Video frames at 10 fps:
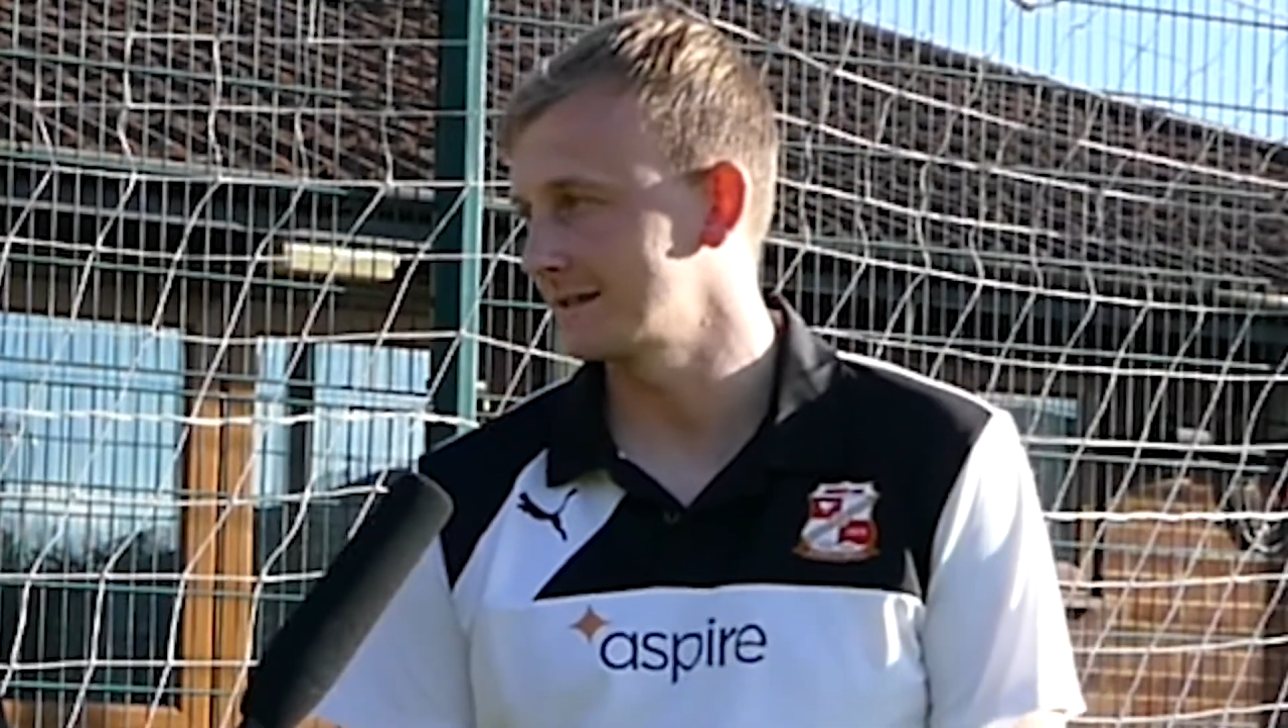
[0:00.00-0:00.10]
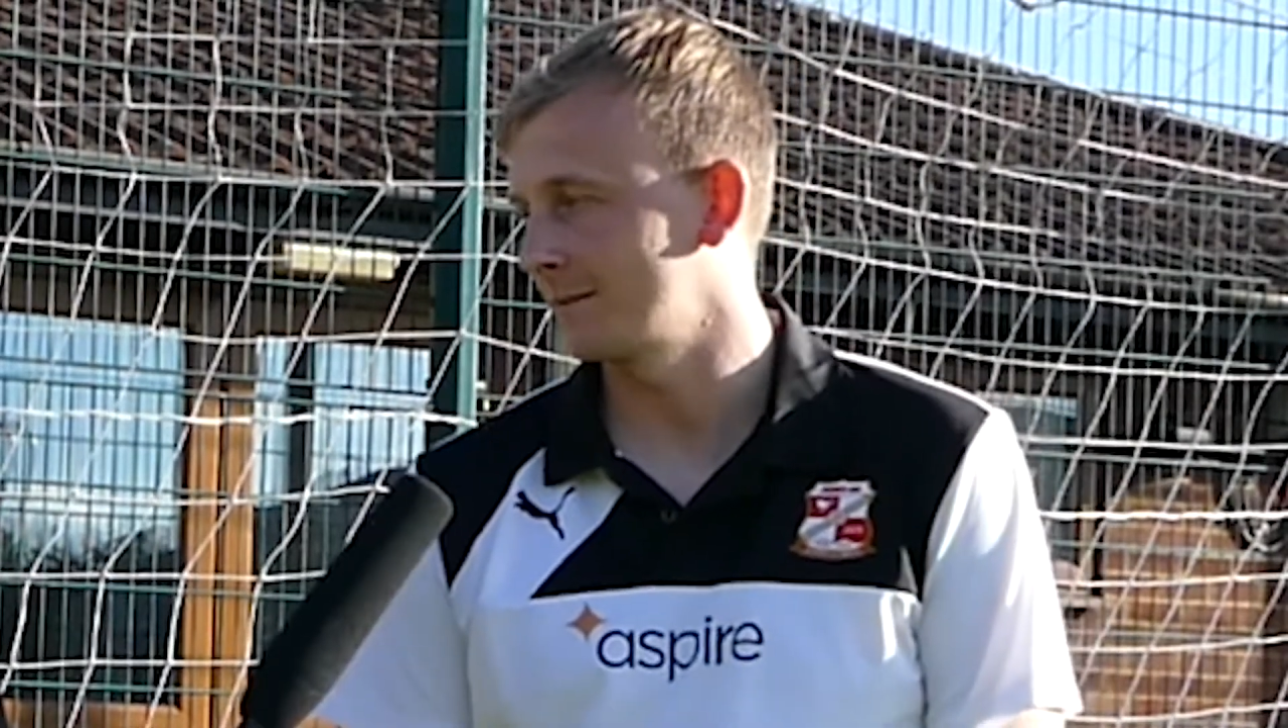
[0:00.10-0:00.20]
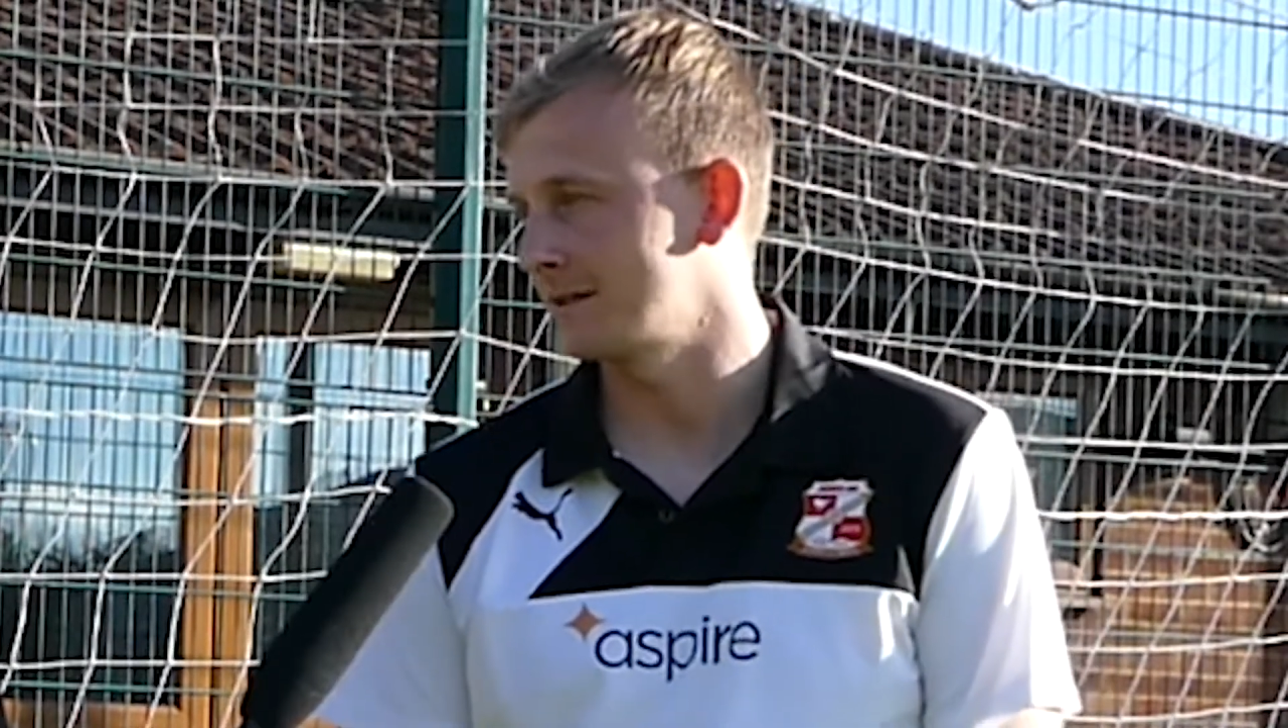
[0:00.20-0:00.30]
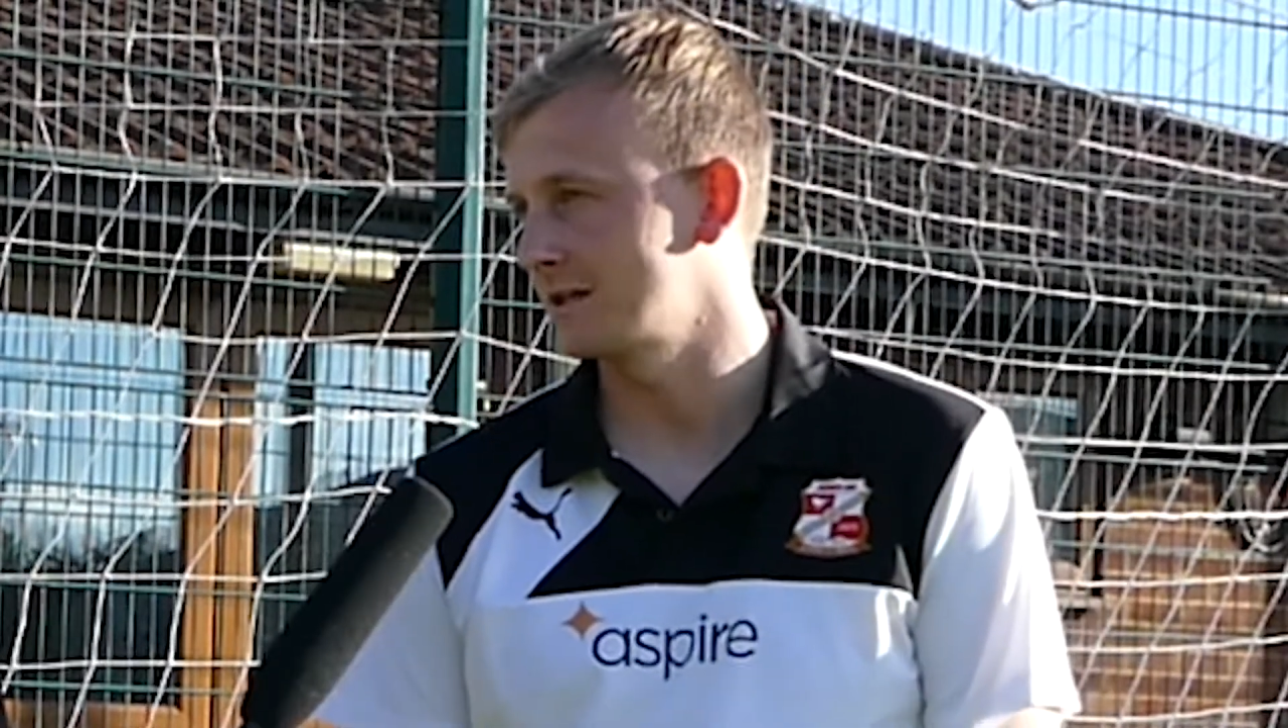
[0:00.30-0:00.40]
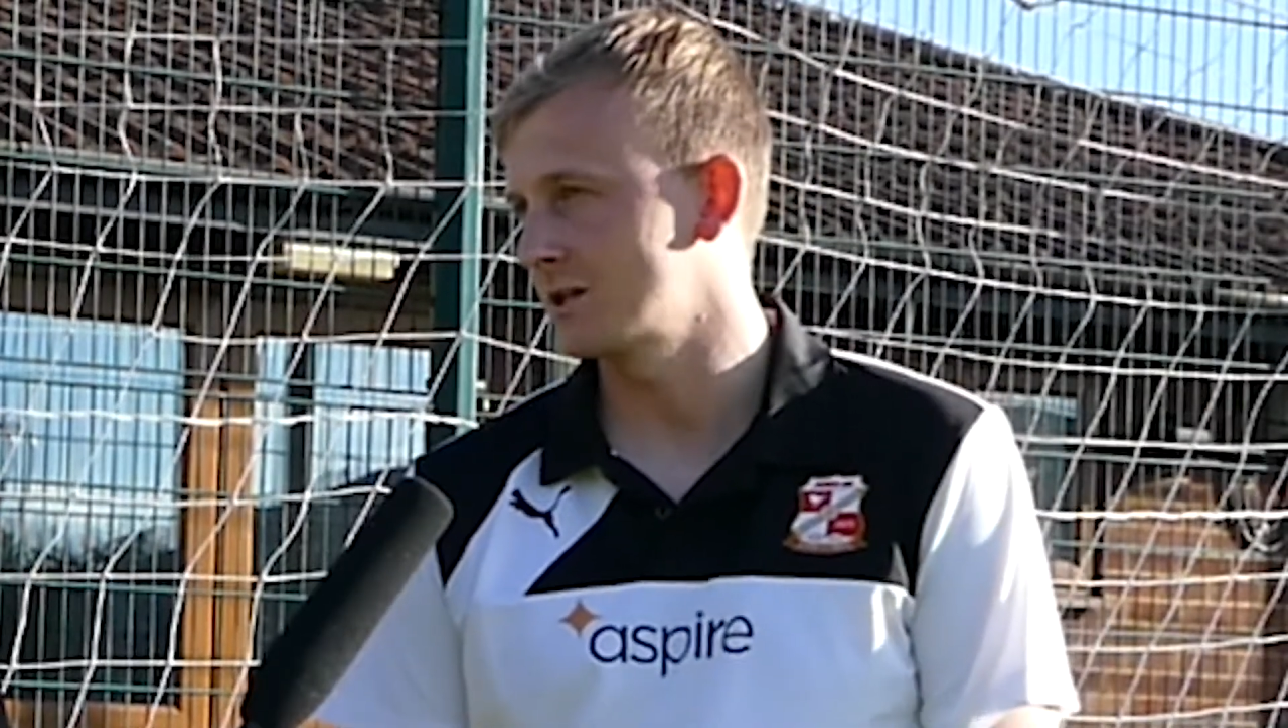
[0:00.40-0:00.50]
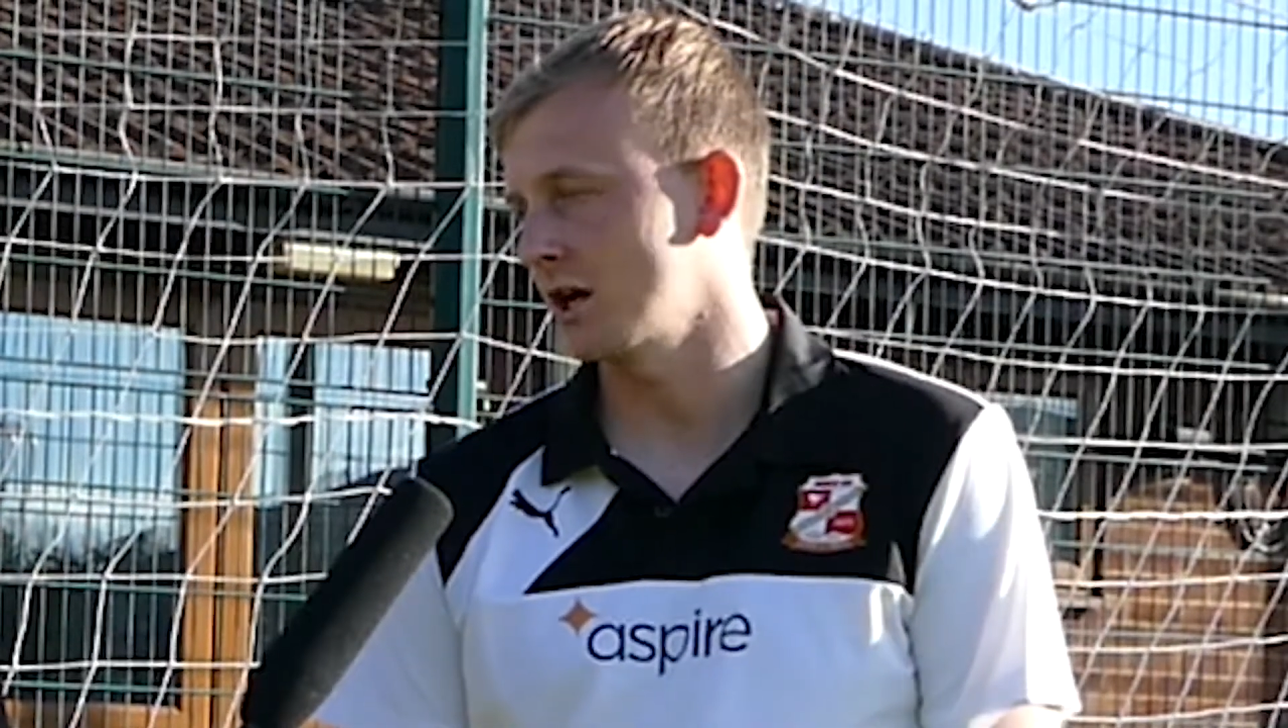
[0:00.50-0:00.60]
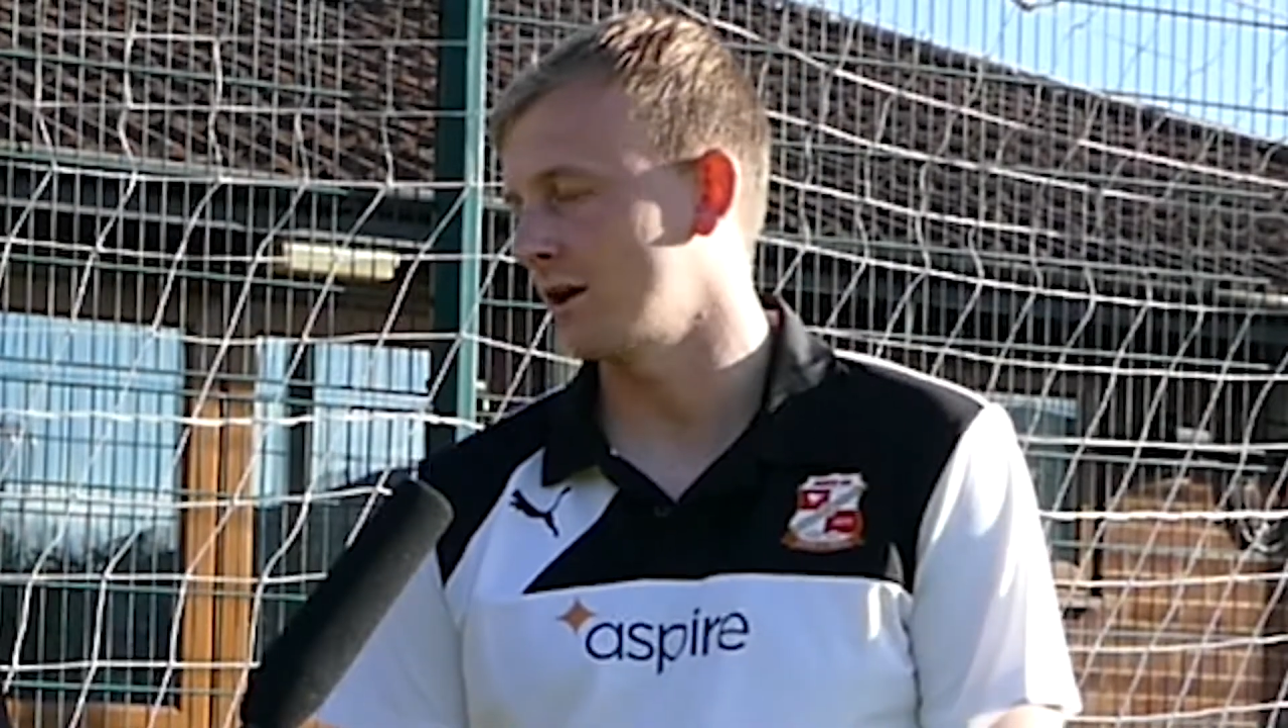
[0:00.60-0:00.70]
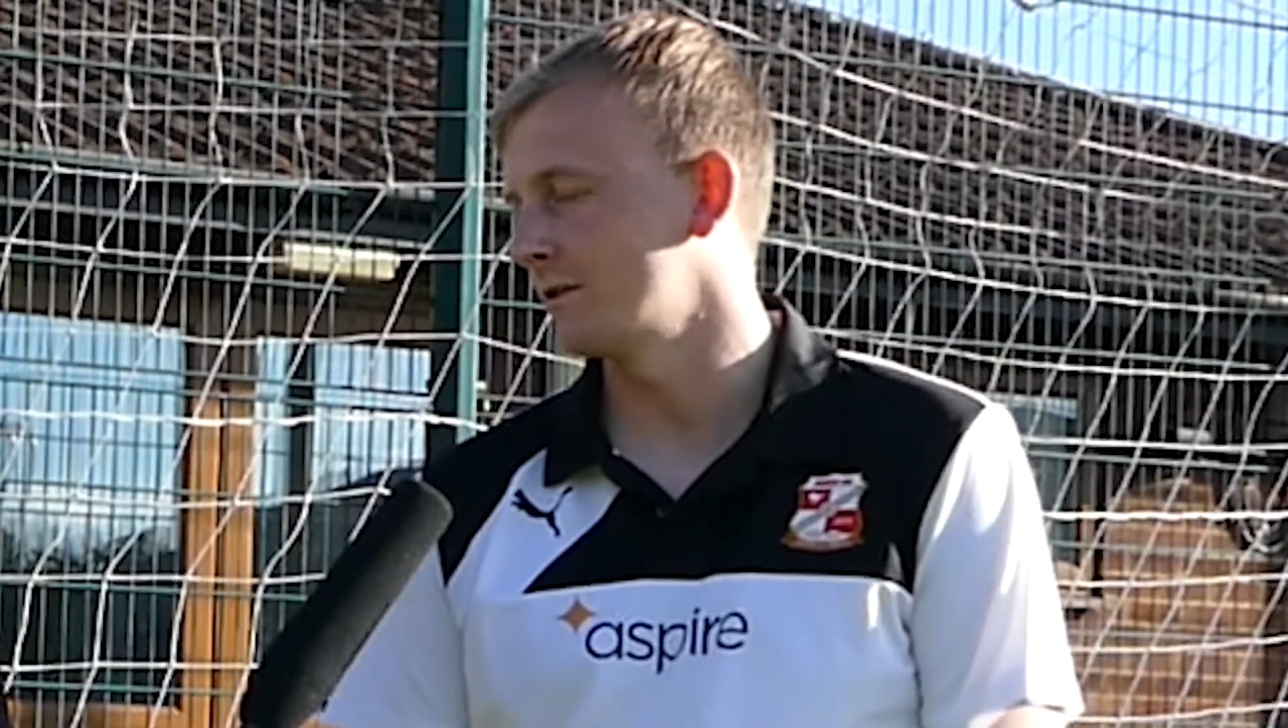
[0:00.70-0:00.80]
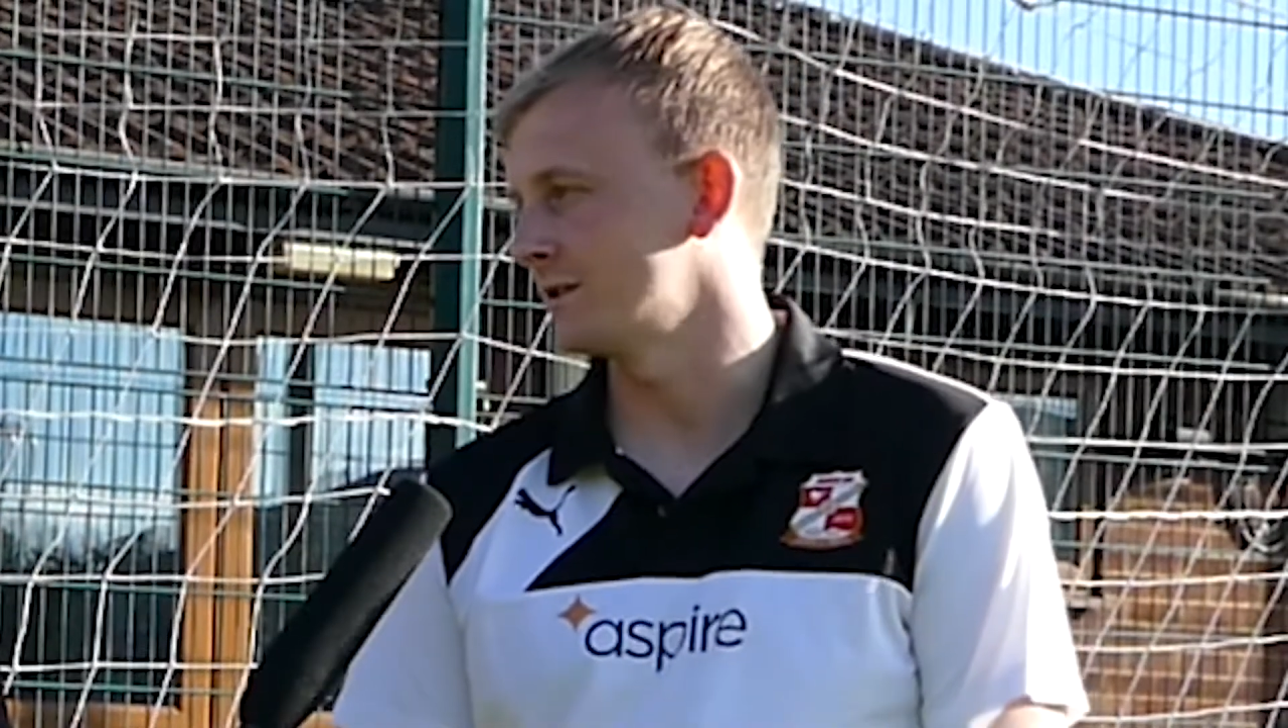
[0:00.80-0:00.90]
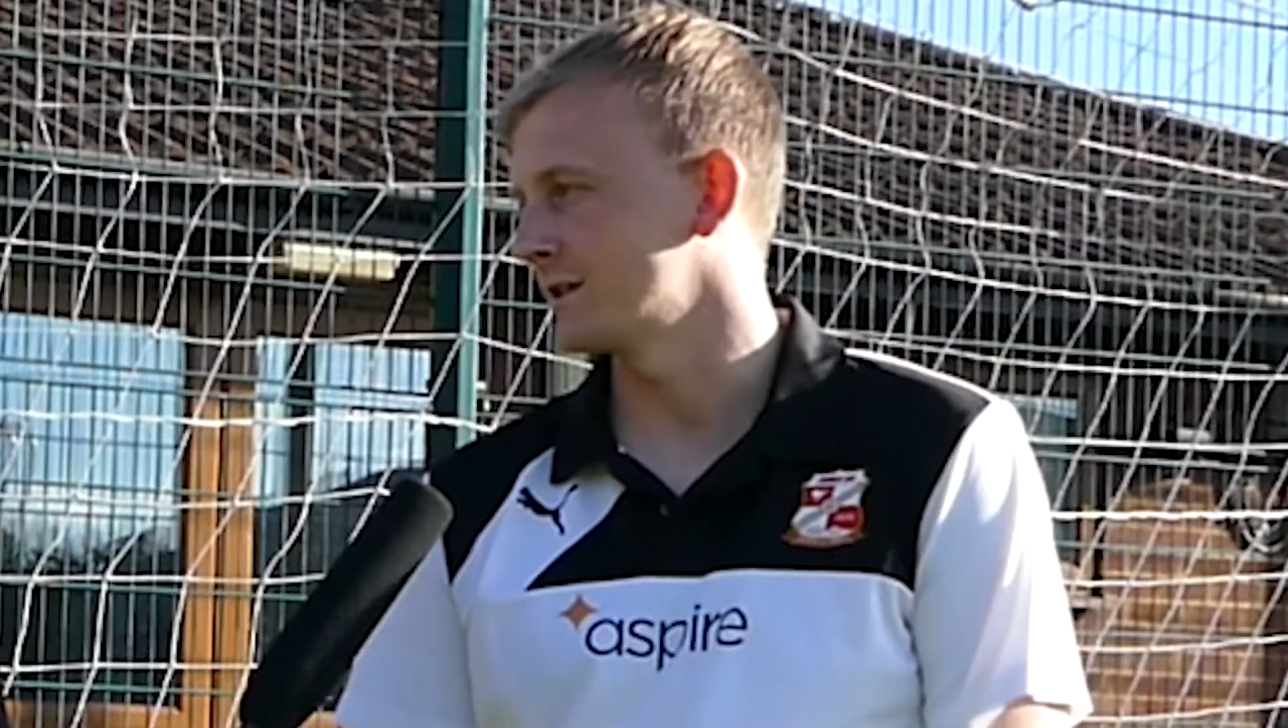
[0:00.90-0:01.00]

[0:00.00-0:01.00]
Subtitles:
I mean, your Charltons